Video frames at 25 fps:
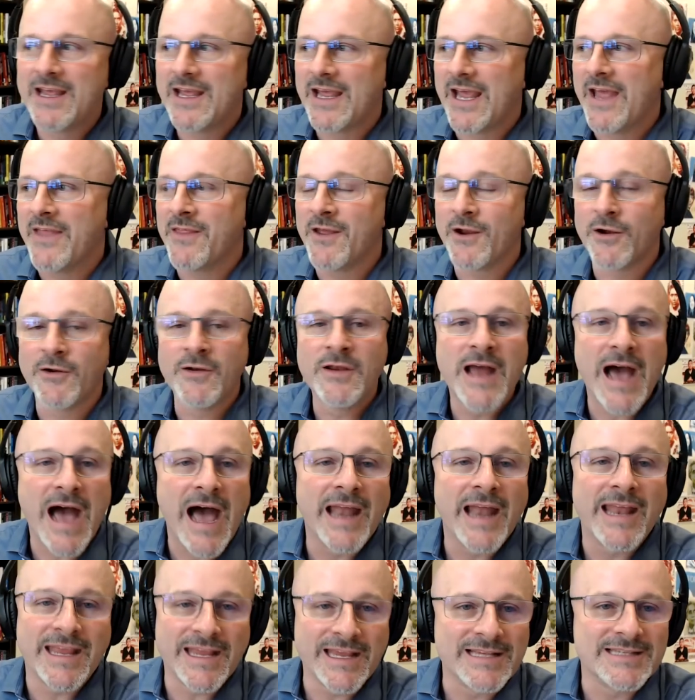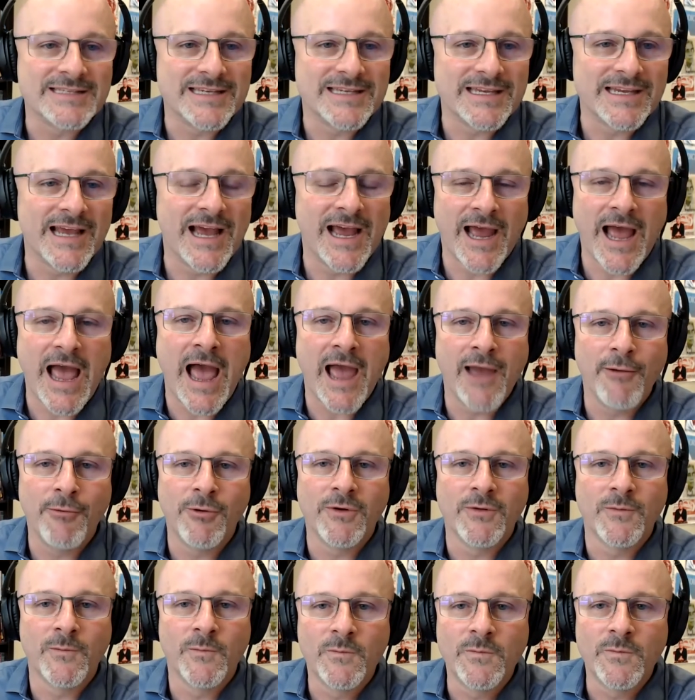And they're not easy. I
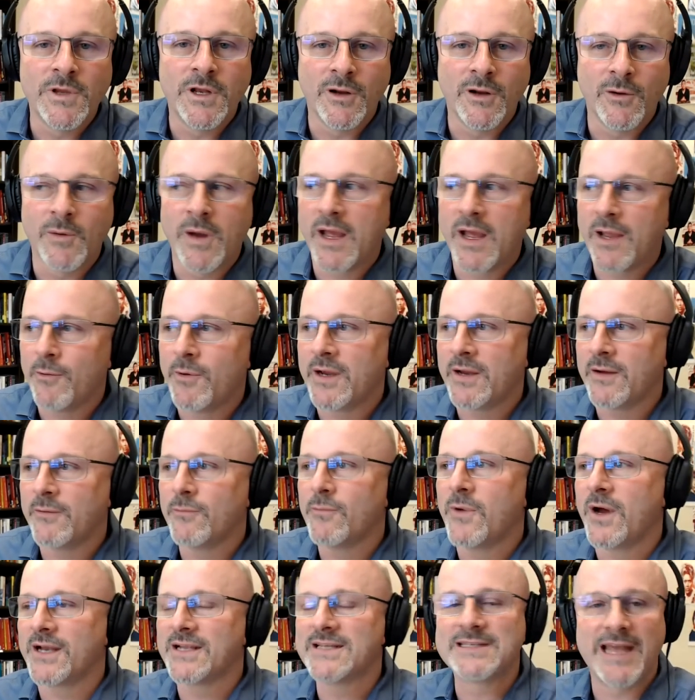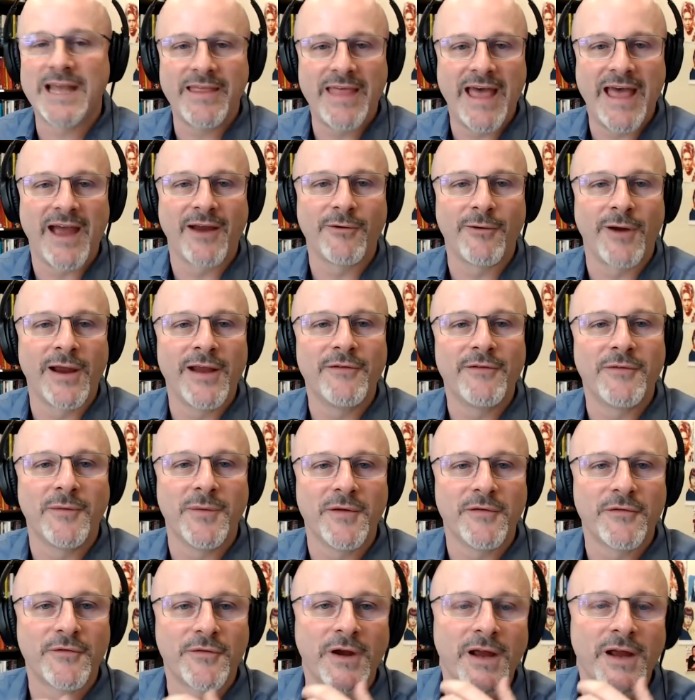will, you know, we want to say that right from
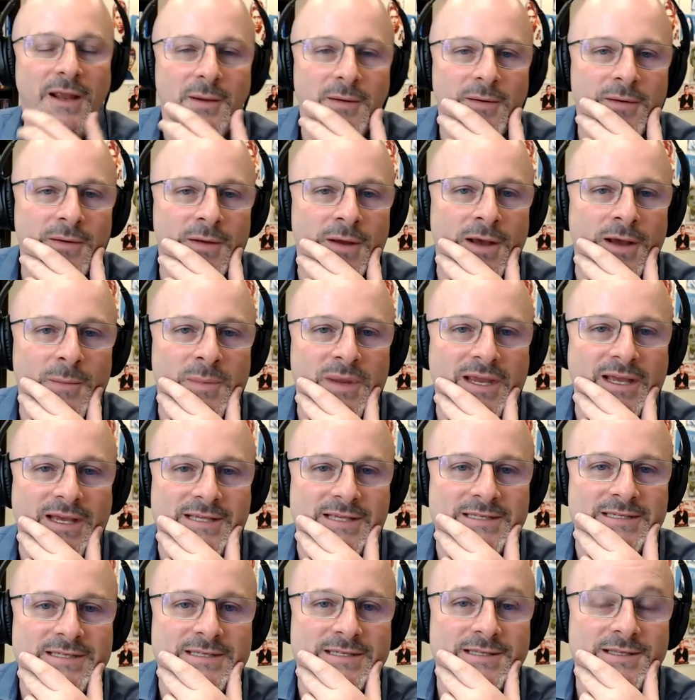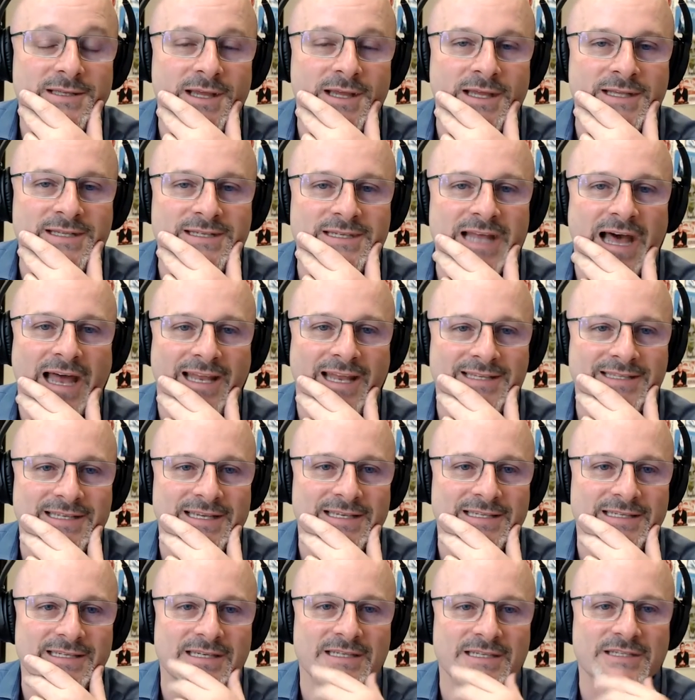the front, because it's not as
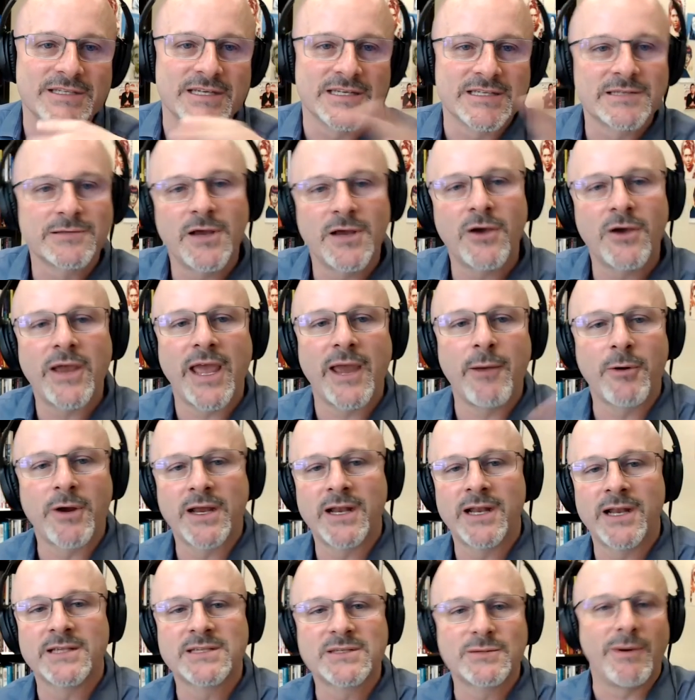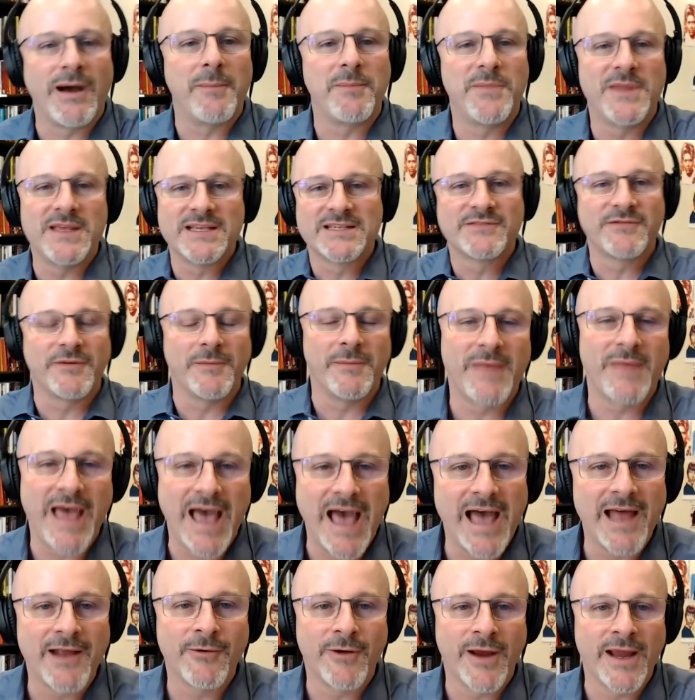easy as just, okay, we're going to swap this from
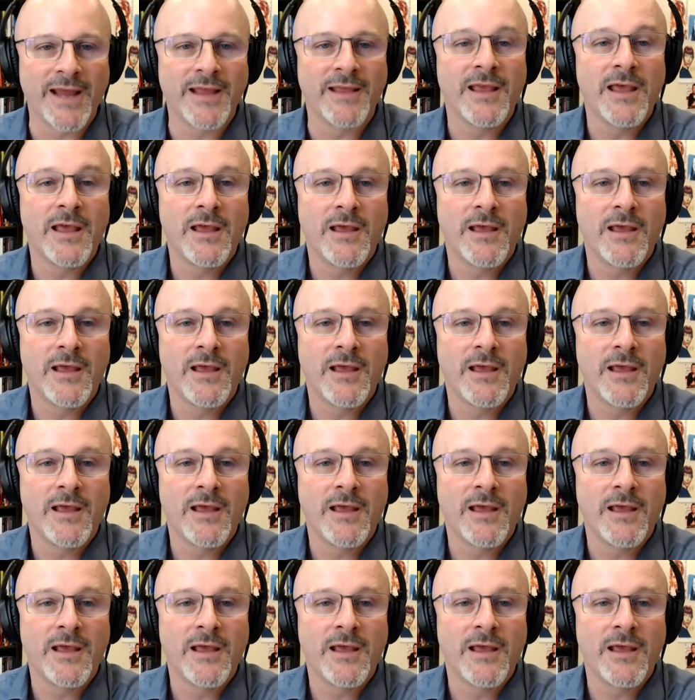that, right?